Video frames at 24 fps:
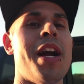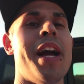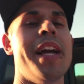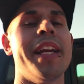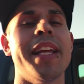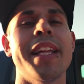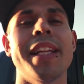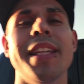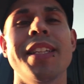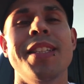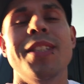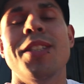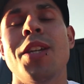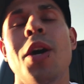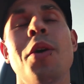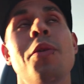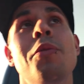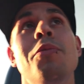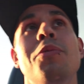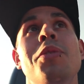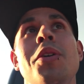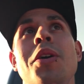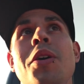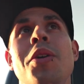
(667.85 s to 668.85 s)
I
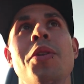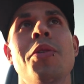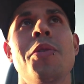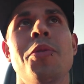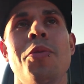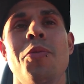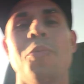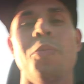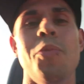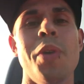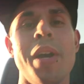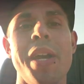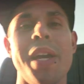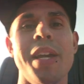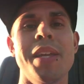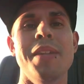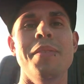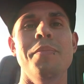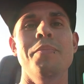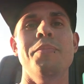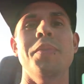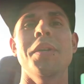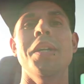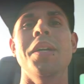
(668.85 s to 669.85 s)
don't know
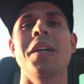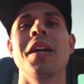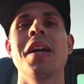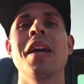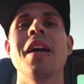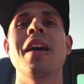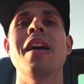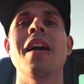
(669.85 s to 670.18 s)
when, but